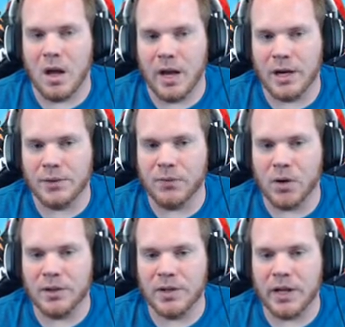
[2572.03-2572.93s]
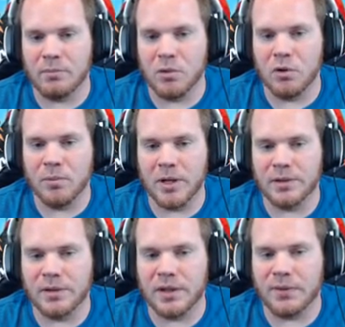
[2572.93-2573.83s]
And as far as like movement
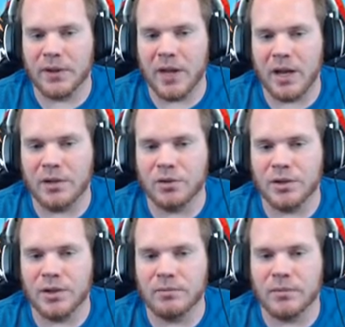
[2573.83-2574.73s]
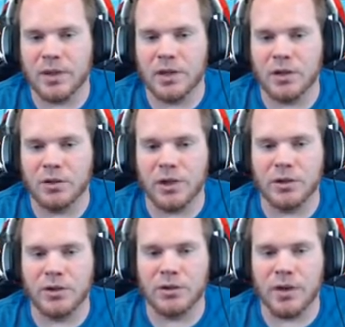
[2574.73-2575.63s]
and stuff like that, you'll get
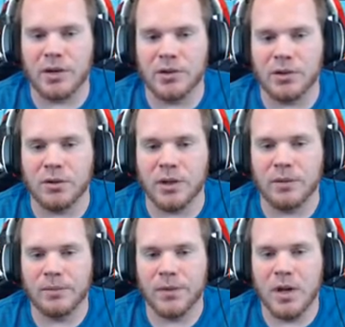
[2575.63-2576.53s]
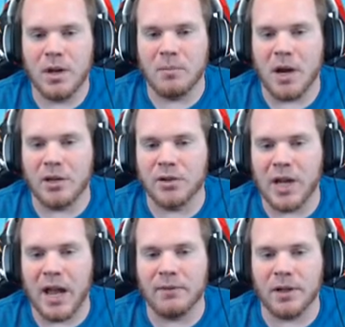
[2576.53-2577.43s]
used to it as you do it. I'm not used to
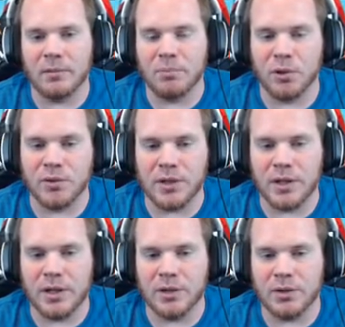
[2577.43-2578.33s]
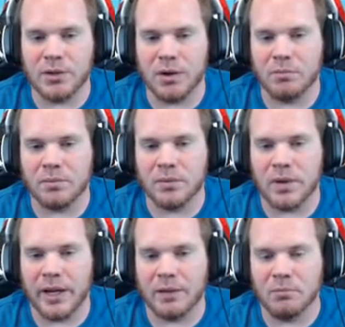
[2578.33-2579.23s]
having boots in here, so I'm
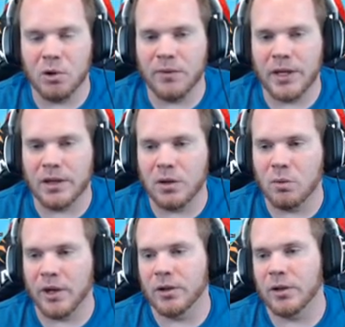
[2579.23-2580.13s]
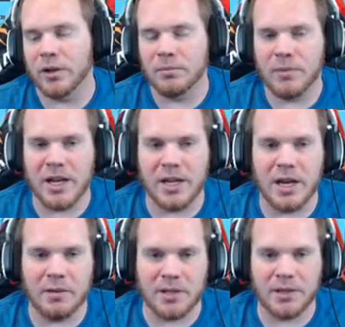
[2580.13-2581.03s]
like moving quicker and making
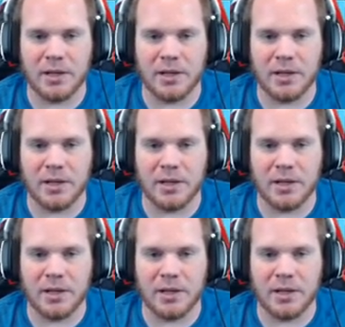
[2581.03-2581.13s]
enemies that